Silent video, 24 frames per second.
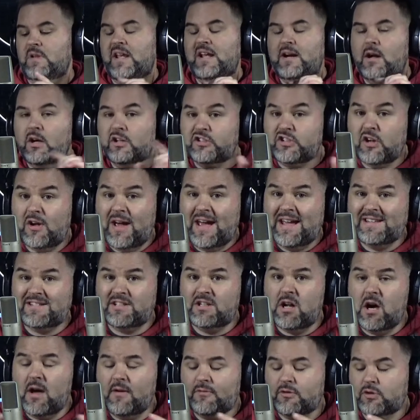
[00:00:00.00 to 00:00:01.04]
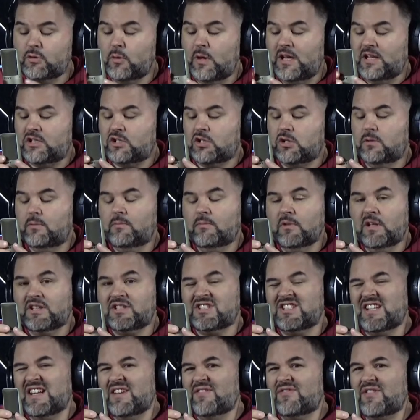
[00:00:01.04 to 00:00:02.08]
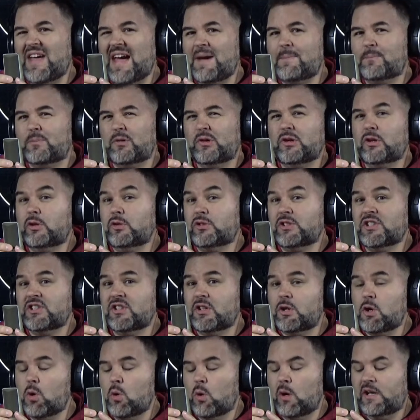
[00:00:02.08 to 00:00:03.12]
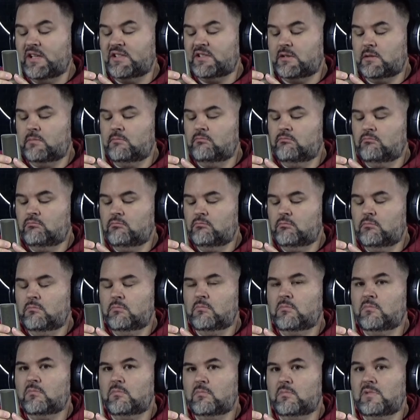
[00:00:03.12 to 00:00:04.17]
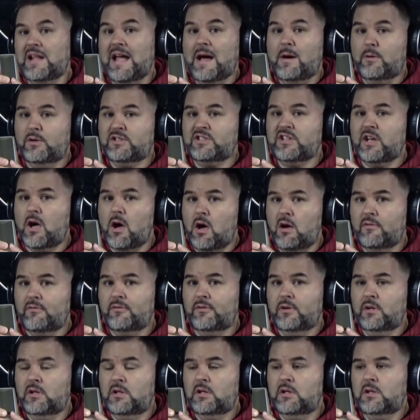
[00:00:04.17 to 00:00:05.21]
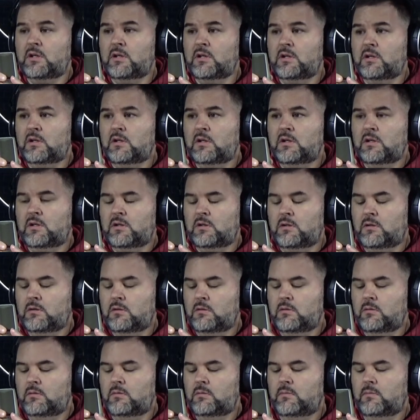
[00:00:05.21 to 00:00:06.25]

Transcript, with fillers: It also has an off switch. Let's see if that produces a noise. Now it's off.